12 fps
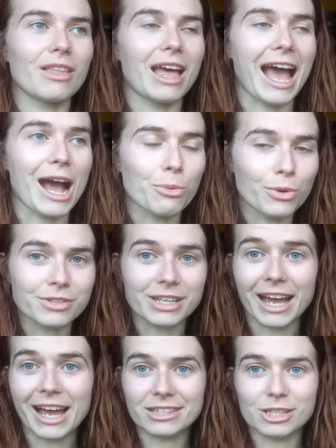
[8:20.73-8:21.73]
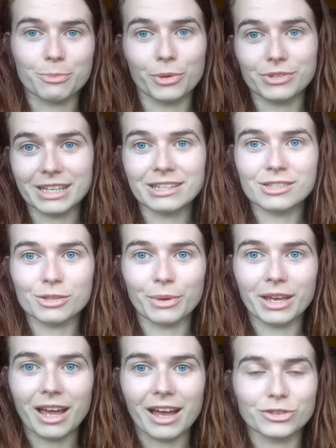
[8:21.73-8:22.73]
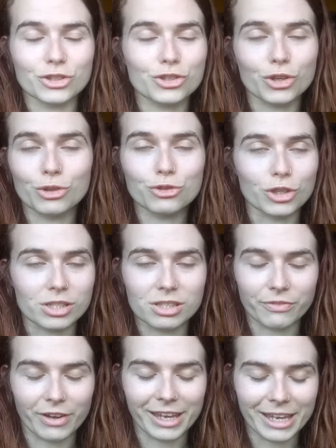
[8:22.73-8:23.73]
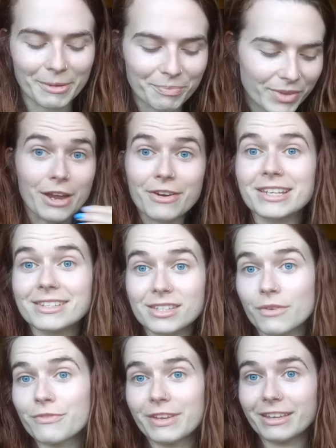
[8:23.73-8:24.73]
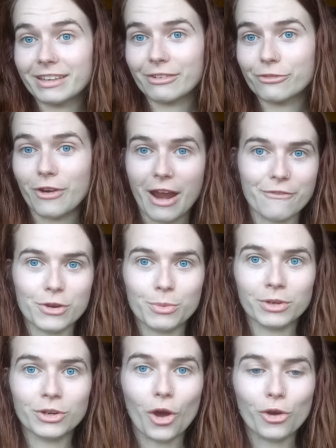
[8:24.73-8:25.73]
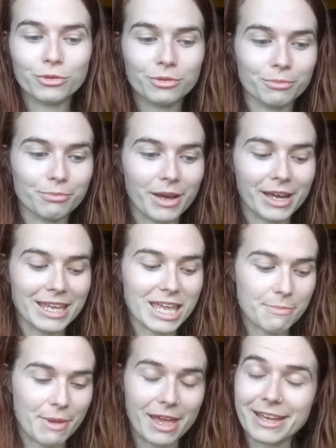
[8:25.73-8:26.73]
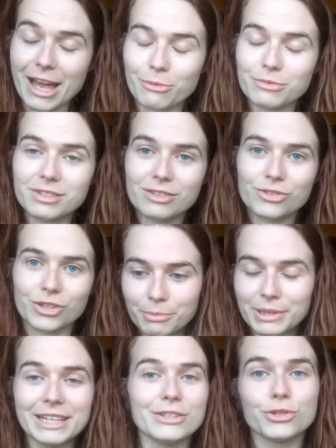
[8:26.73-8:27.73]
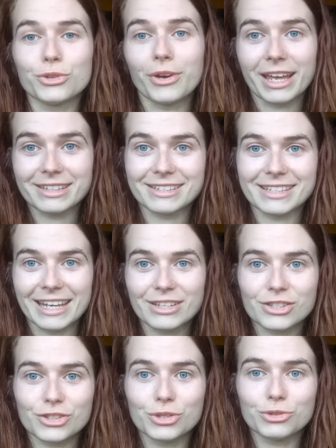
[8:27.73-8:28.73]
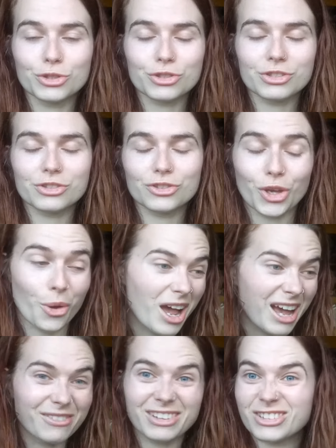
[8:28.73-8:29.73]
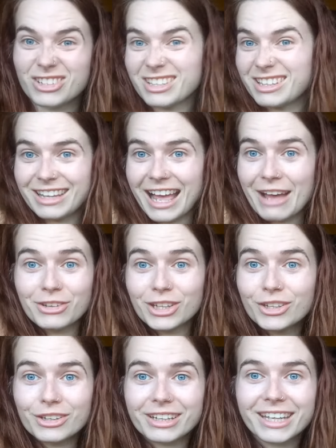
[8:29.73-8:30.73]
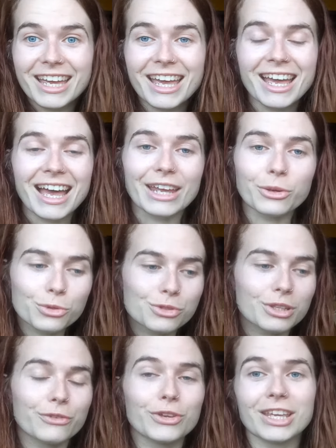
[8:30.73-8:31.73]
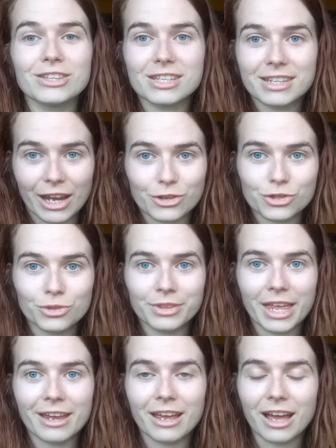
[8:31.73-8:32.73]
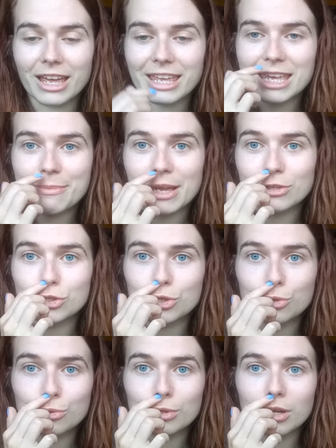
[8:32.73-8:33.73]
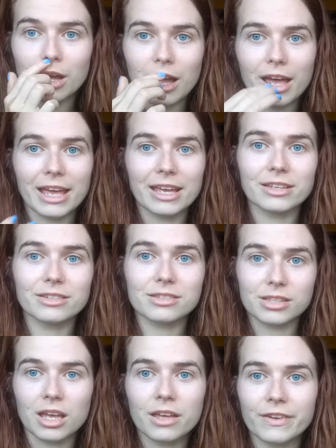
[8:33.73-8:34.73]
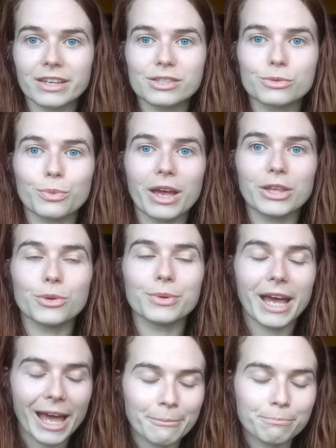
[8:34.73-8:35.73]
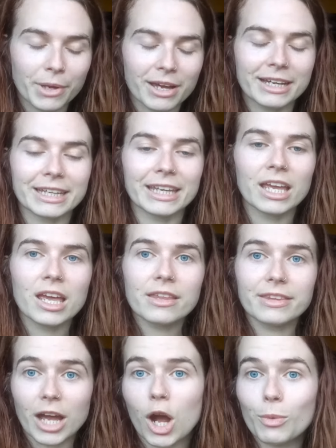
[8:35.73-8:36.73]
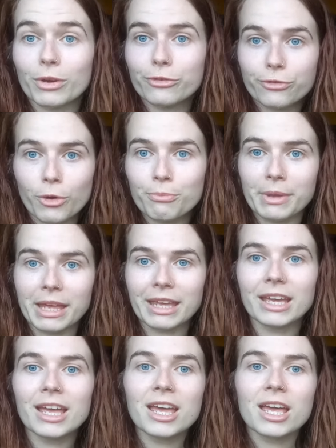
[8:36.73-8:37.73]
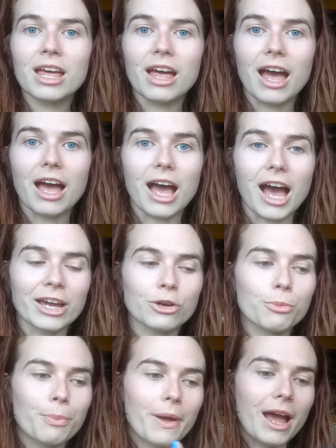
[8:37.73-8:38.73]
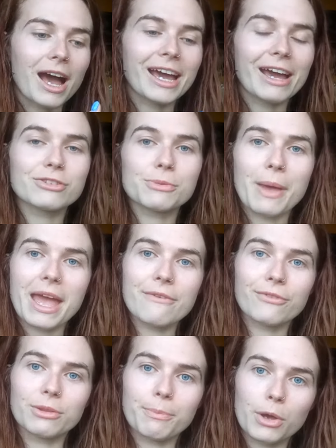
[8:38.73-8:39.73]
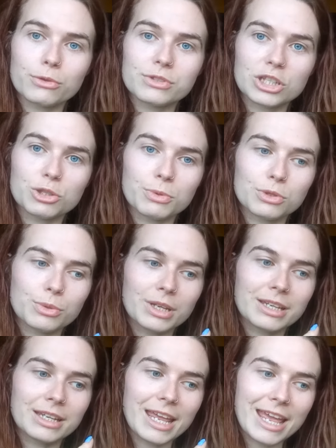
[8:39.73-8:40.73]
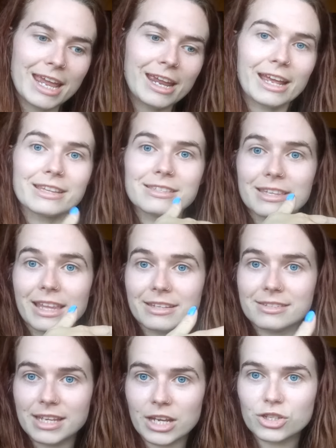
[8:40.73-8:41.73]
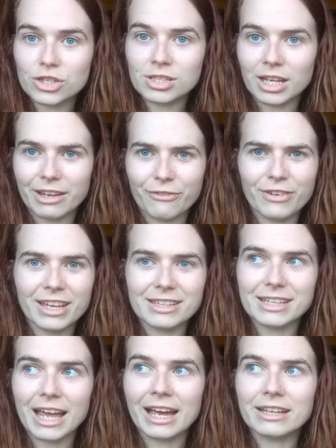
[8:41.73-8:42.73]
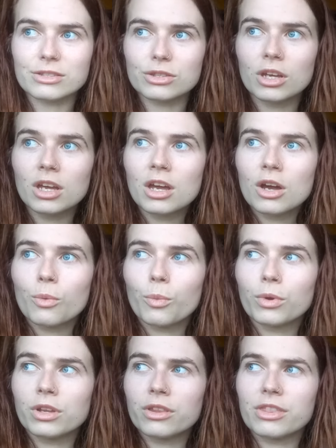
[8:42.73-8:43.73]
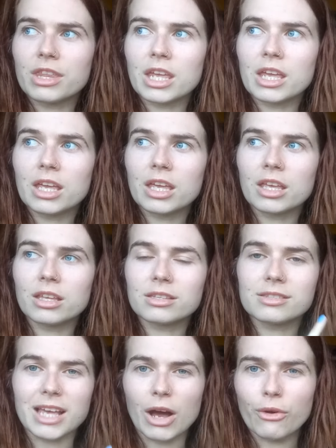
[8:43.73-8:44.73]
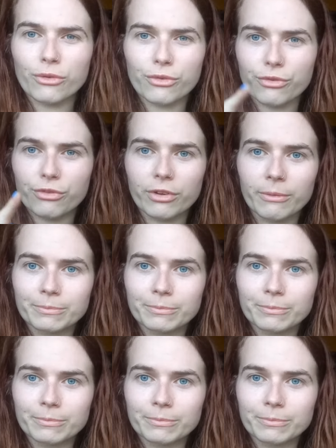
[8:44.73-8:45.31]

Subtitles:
hours I had to put into it, I just couldn't justify it. There is something for everyone on my eBay account, so please do not hesitate to just go have a look. And also, if you're international, there at eBay do a service where you can buy the artwork from me. I have to pay for the postage between here and to their station. I think it's at one of the south